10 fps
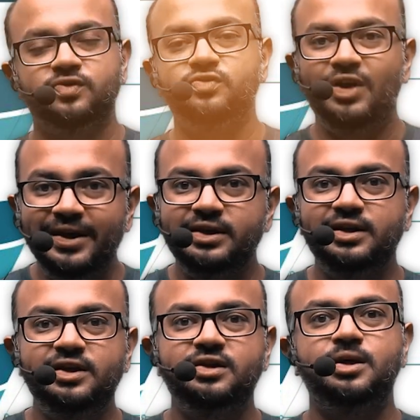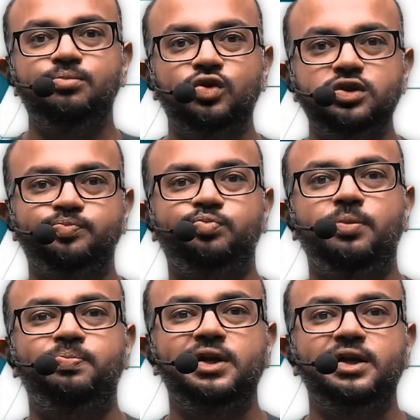Finally, the most
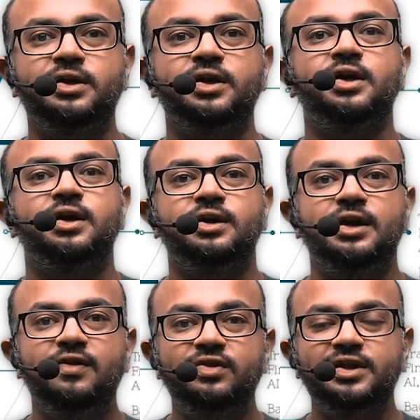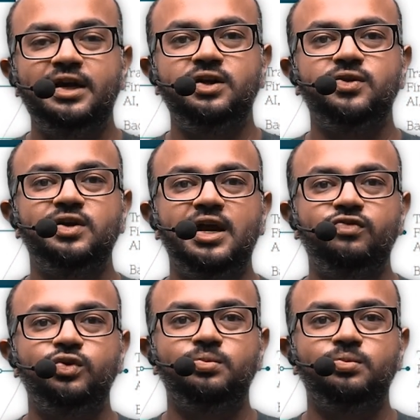popular level that you will have to